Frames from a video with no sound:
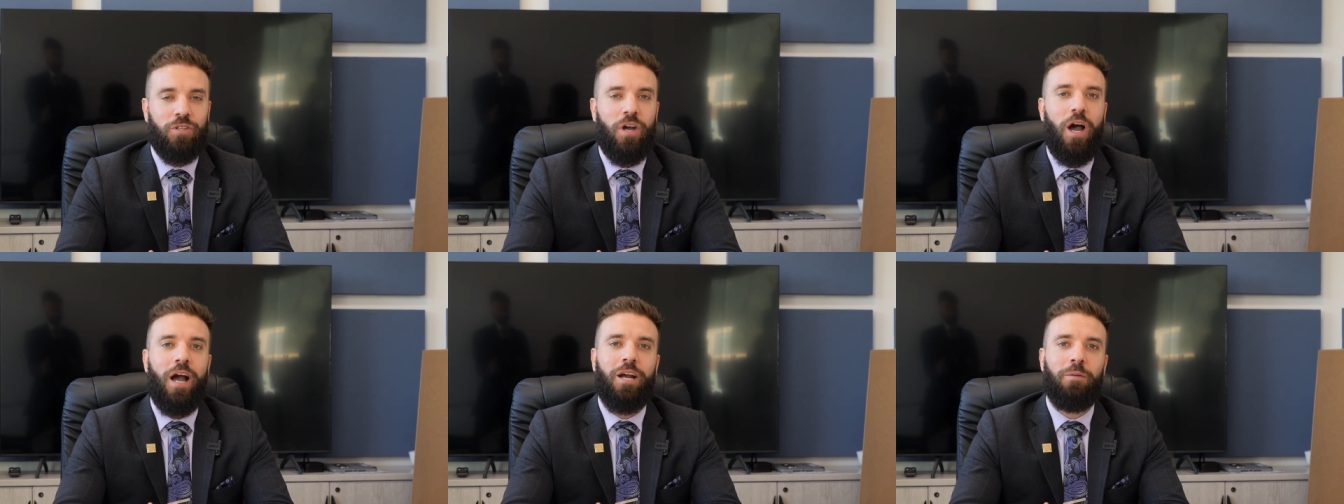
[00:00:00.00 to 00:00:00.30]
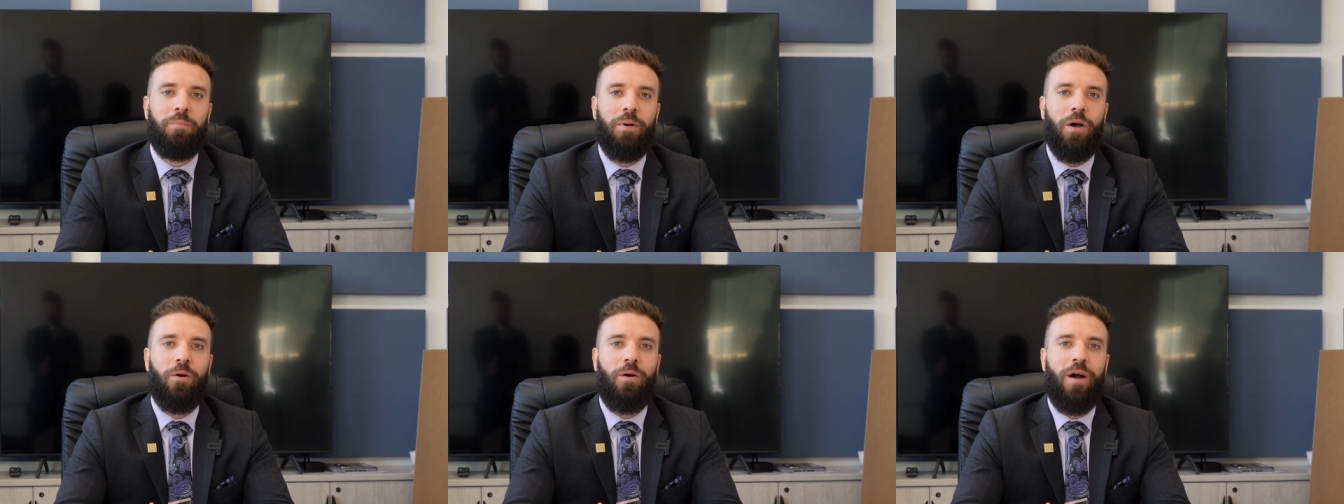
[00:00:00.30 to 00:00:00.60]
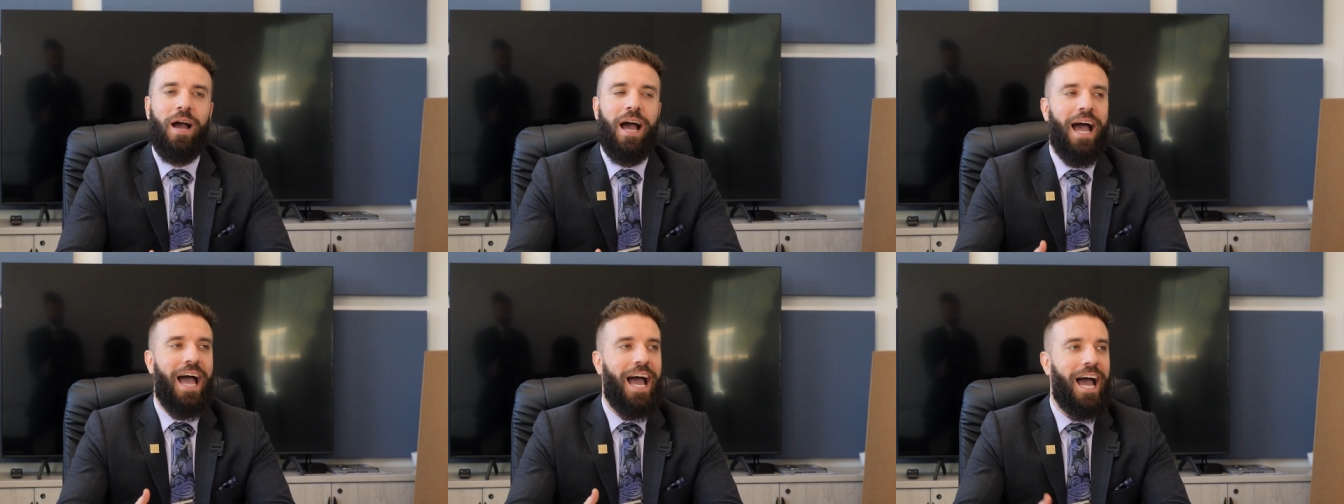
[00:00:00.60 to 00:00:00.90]
talk
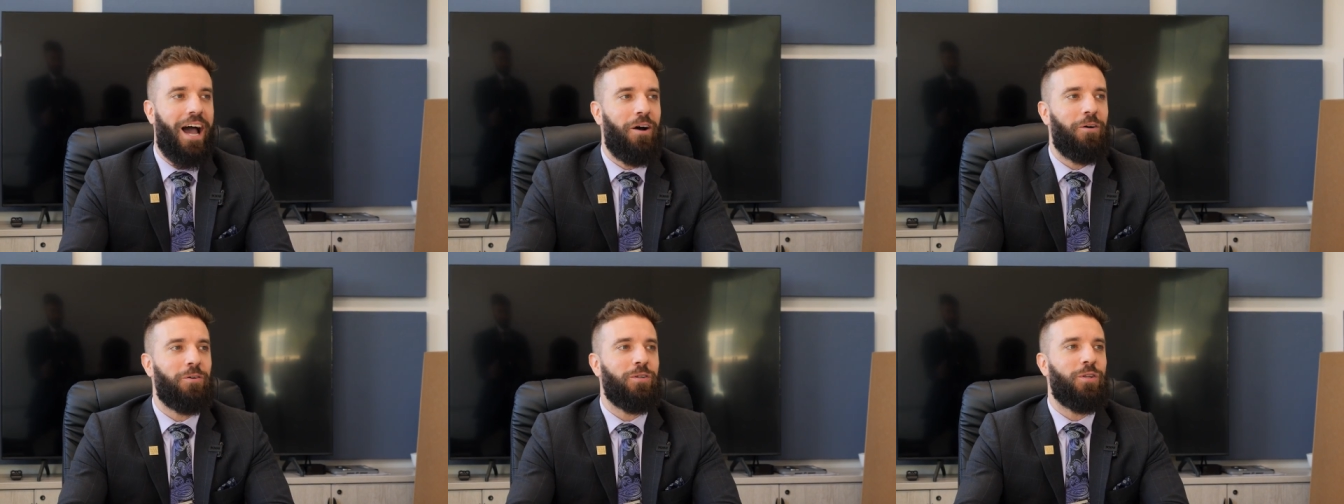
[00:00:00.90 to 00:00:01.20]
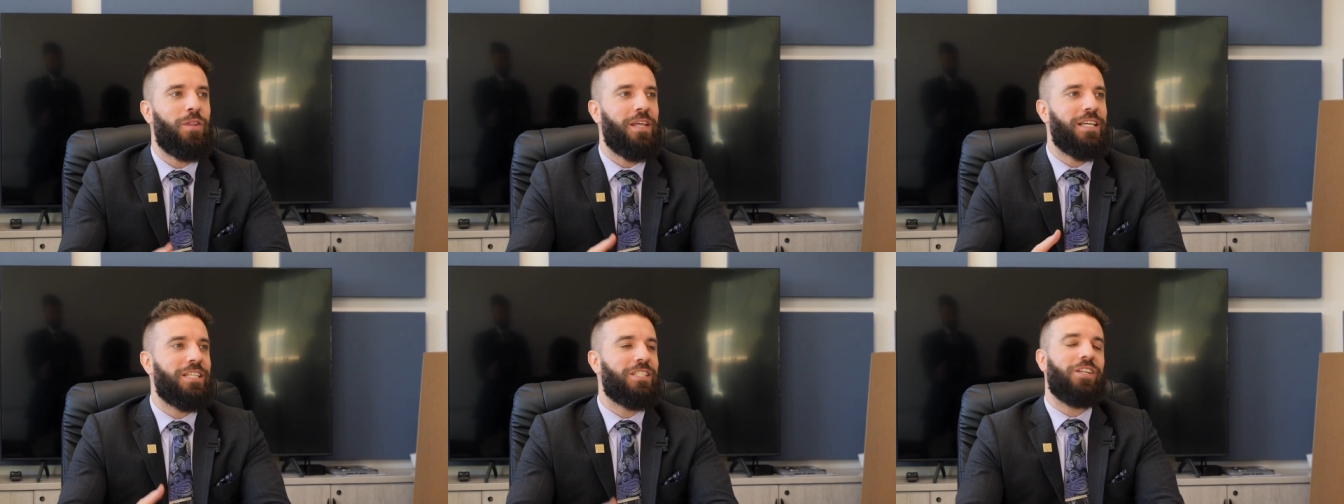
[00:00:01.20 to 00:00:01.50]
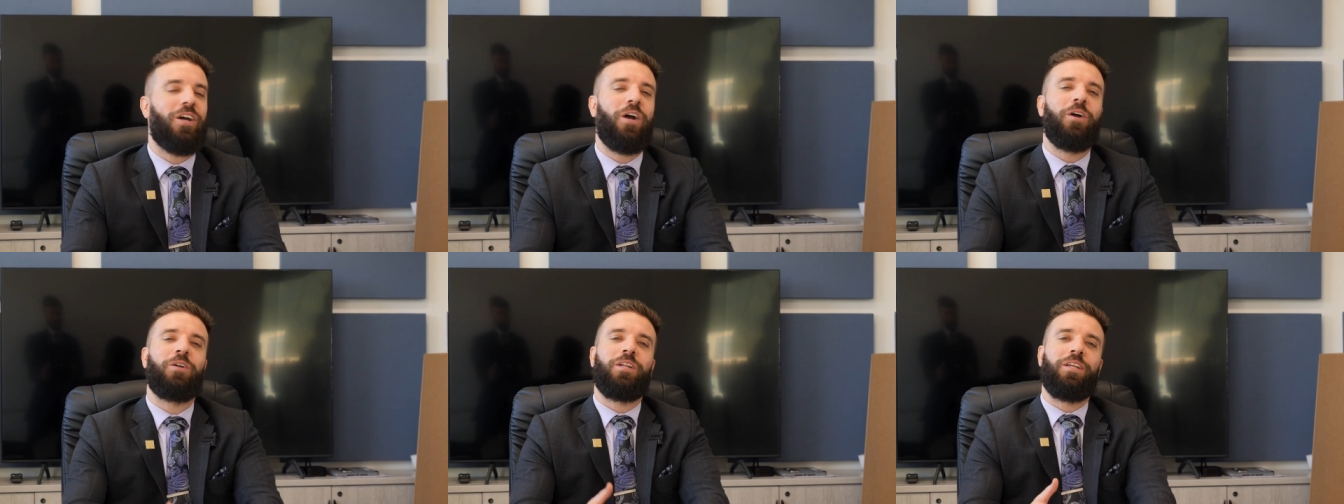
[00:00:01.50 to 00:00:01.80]
about how do they
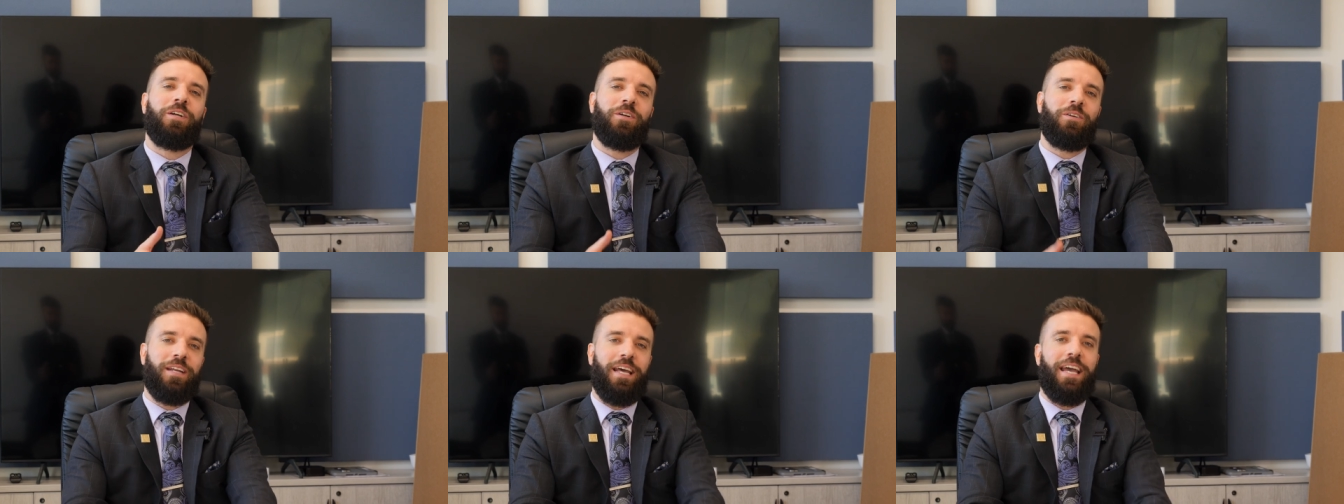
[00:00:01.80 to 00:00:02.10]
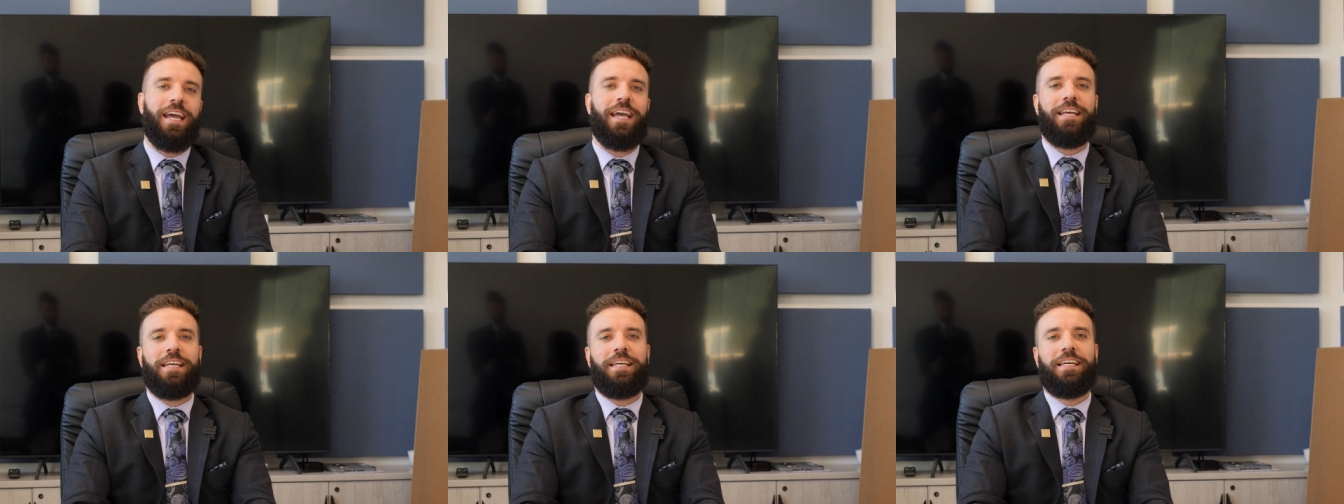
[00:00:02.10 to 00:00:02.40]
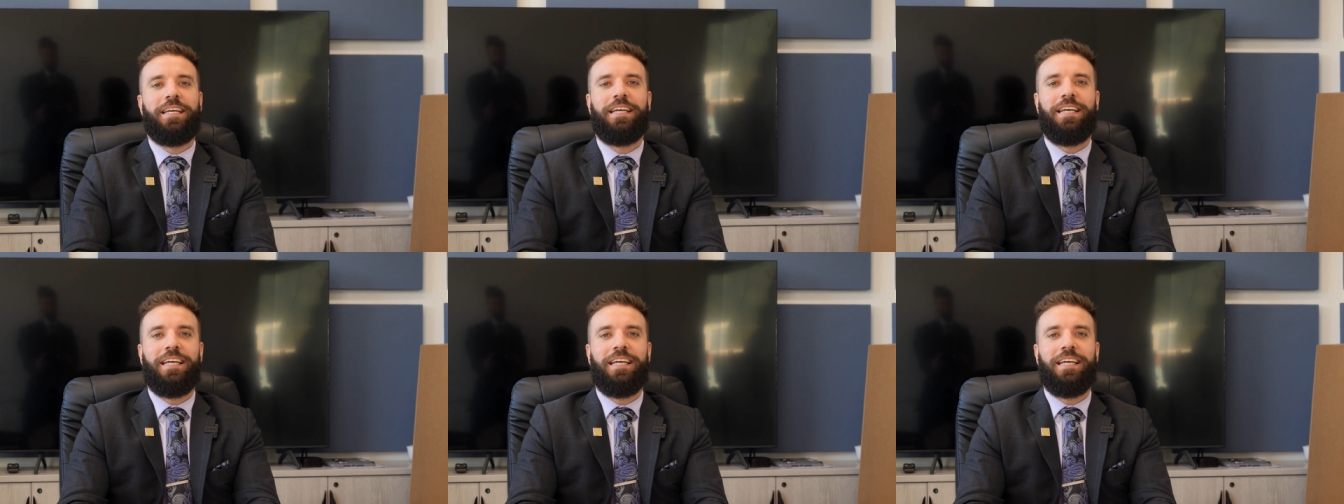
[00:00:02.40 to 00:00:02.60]
start their day.